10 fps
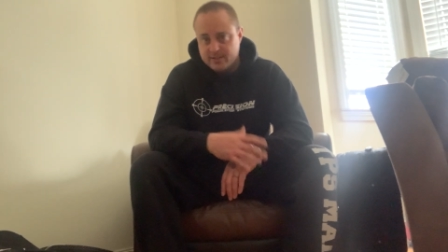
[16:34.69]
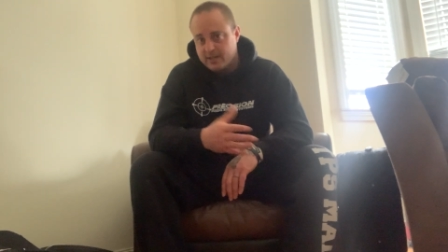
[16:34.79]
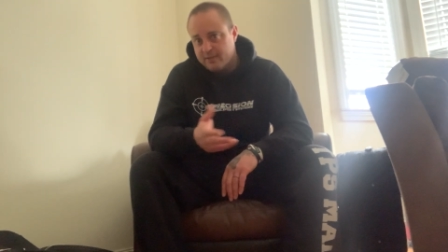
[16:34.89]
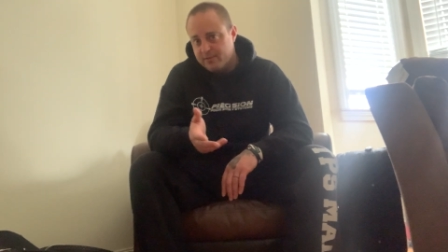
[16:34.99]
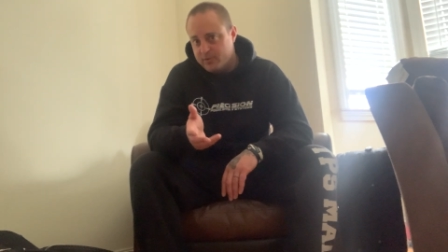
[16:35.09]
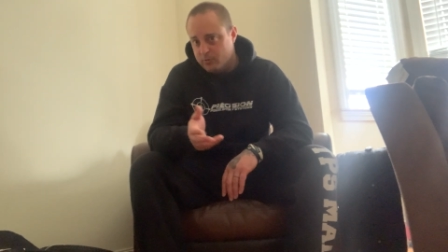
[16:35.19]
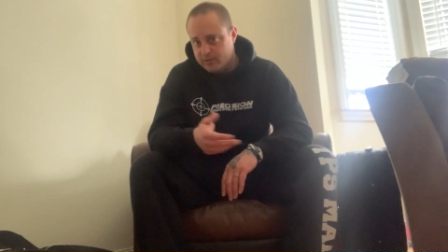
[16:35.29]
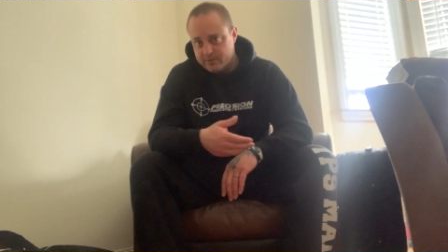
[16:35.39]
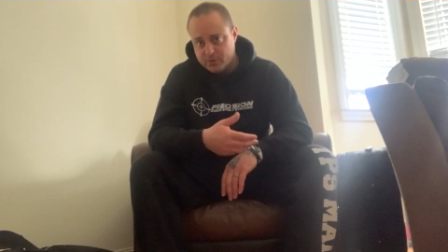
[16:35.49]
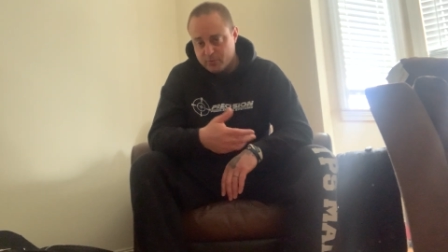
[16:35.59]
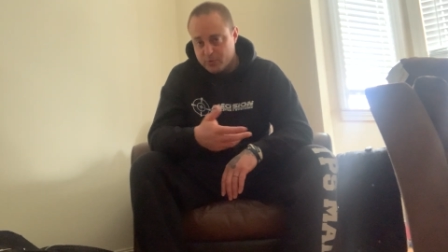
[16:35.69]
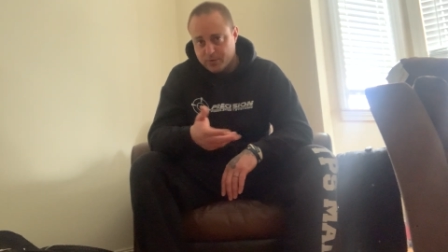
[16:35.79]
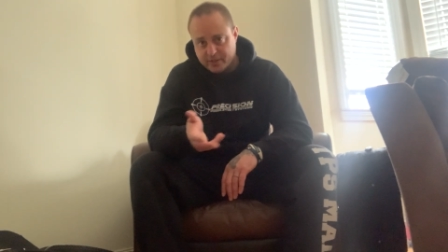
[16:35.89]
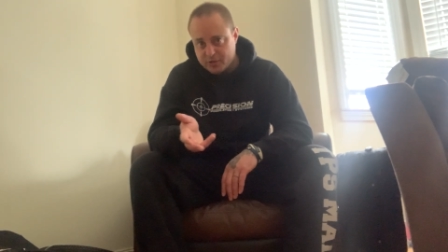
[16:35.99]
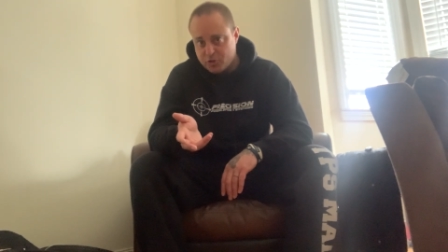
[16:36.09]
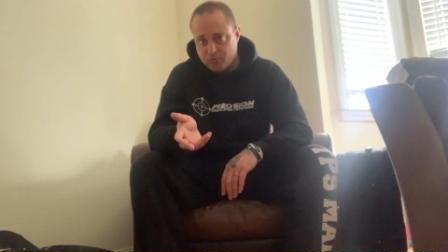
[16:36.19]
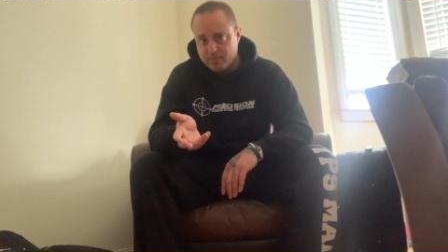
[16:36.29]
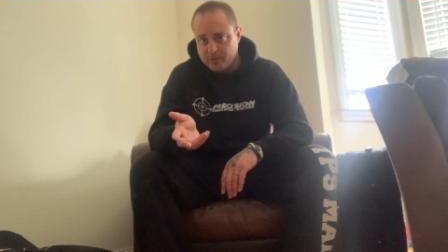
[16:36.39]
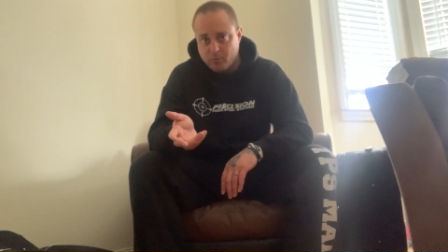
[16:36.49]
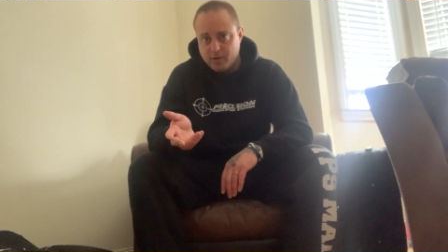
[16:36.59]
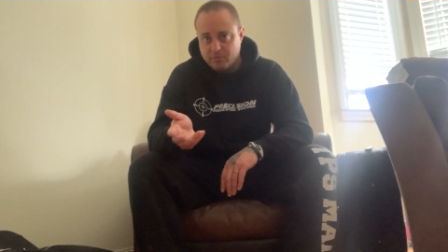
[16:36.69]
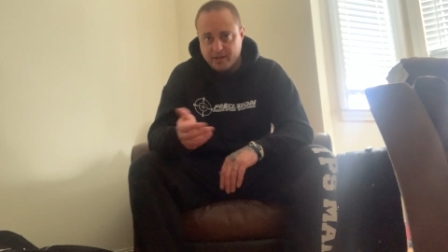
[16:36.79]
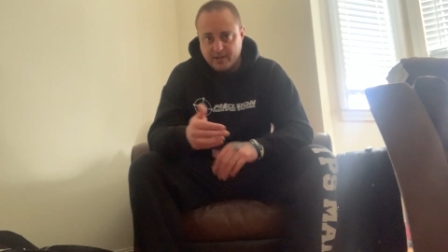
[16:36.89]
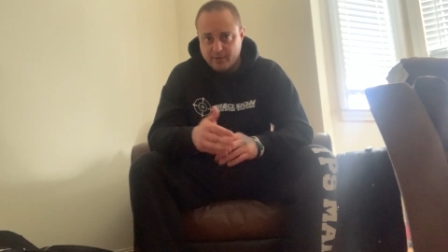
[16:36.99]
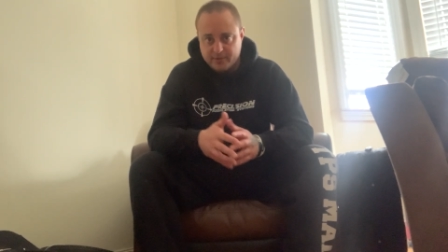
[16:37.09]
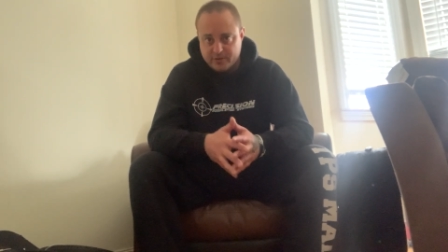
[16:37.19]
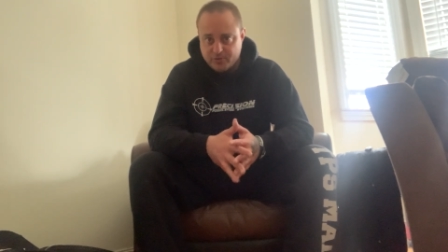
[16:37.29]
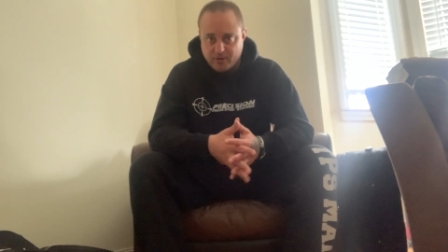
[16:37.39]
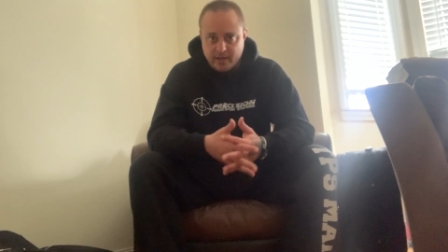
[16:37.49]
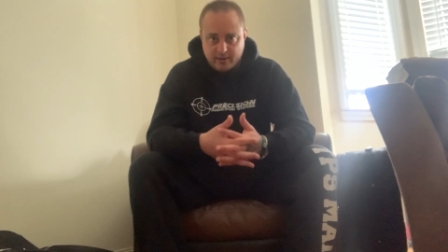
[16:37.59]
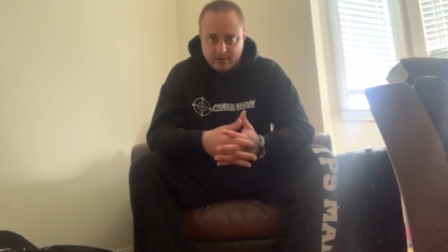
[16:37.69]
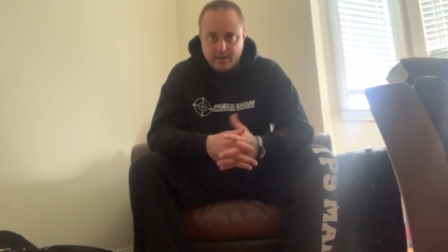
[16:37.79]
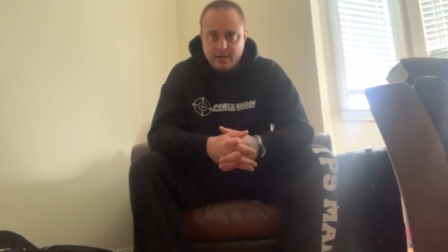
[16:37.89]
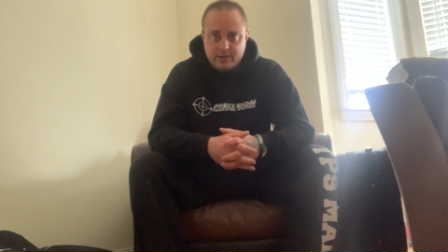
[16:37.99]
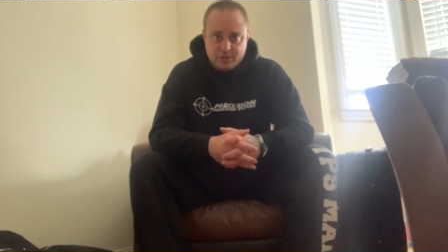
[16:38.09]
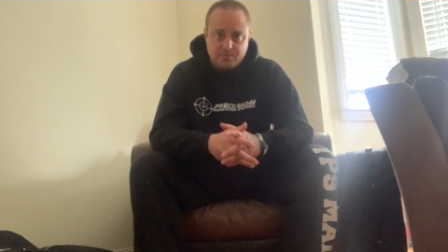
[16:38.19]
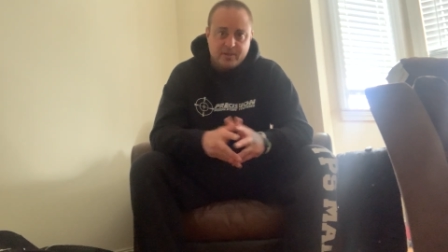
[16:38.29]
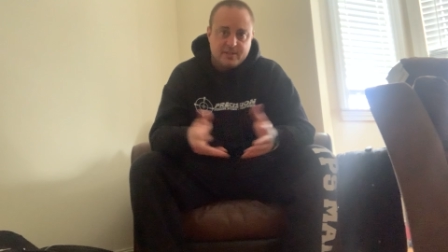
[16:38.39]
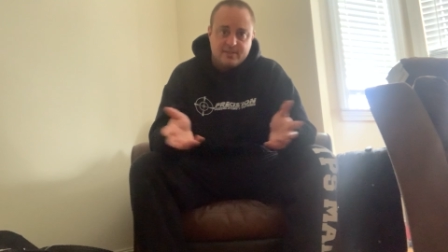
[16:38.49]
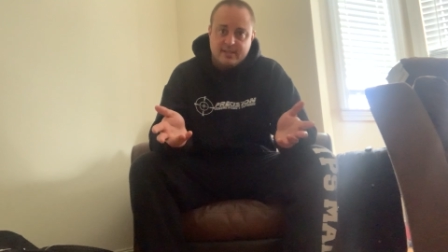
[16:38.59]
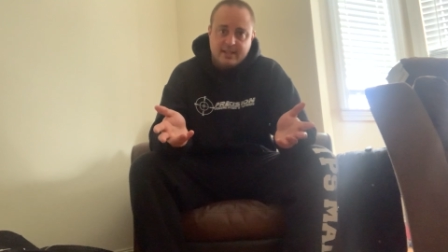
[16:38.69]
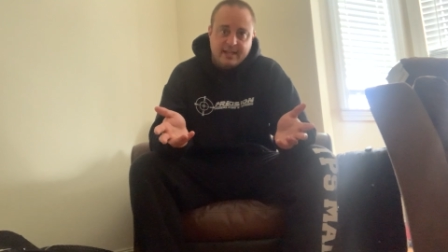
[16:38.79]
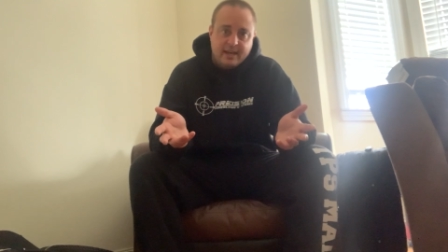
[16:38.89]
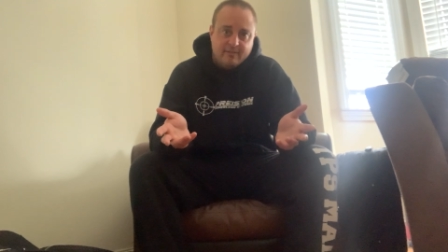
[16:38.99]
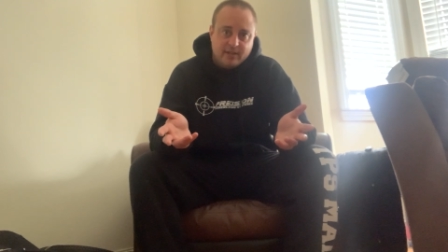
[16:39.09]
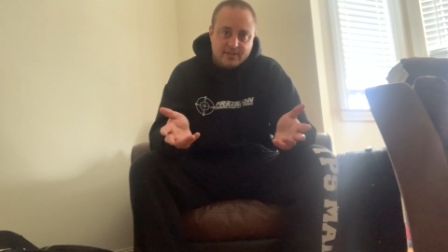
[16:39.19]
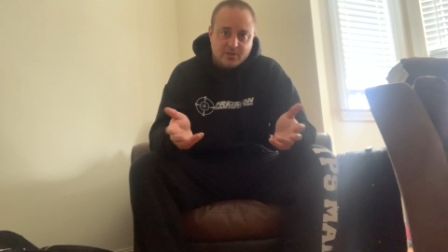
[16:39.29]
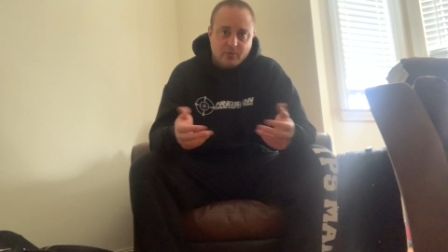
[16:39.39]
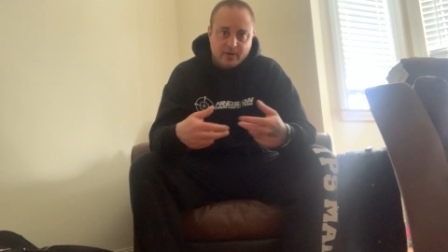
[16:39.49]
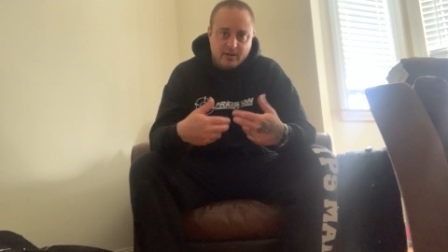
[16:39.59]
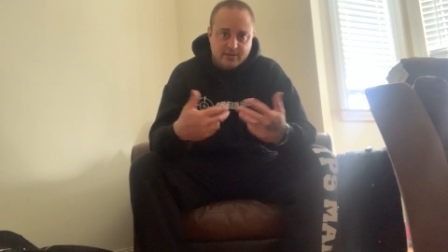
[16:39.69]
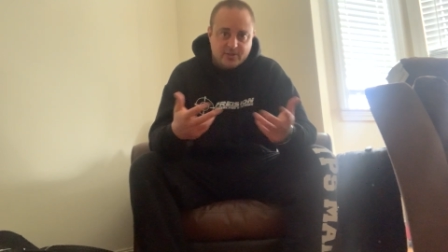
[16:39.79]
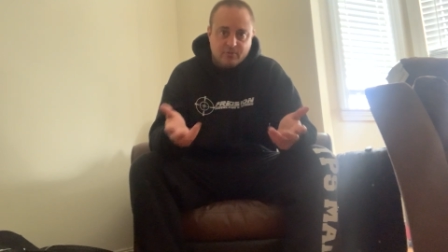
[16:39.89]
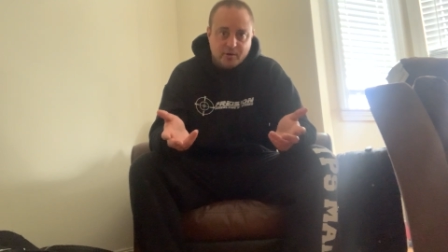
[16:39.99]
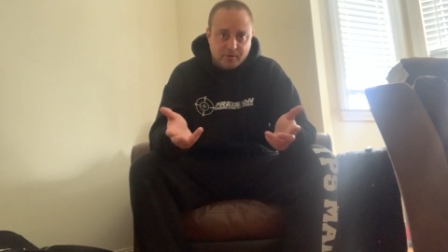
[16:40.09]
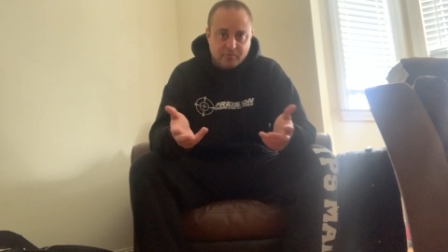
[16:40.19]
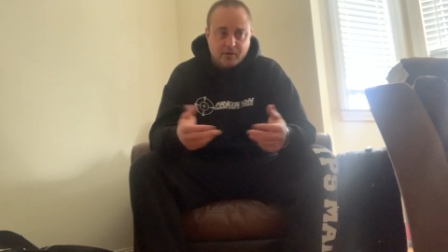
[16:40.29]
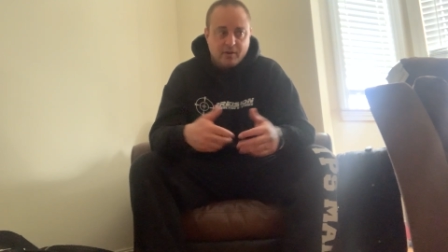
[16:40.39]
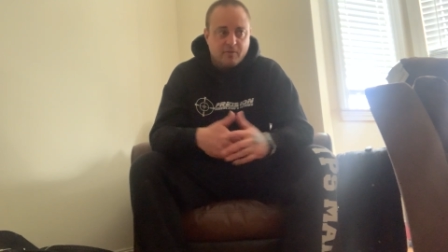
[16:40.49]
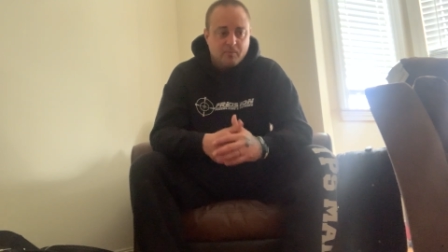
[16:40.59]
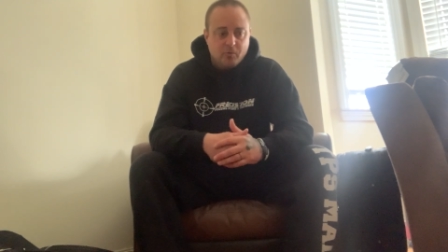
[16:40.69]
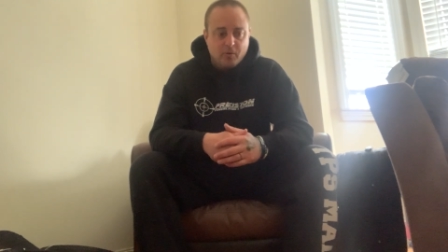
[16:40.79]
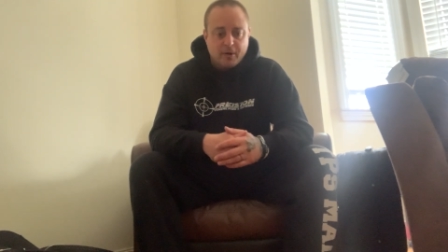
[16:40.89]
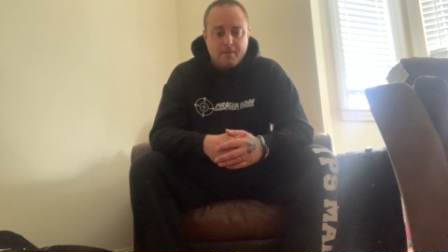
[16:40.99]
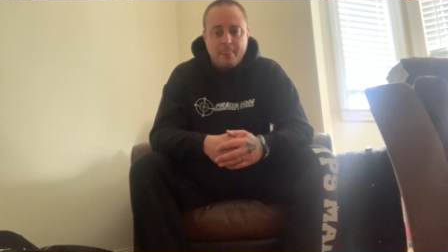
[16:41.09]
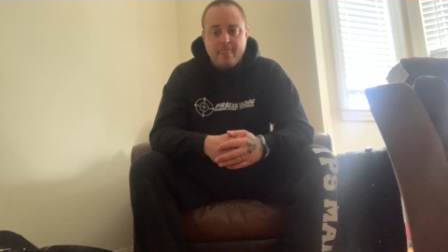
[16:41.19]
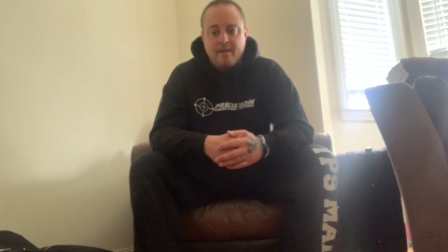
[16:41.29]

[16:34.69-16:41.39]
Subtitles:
Like I have a few lifters who are doing extremely well right now with their training just because they have less going on. So they're able to recover more.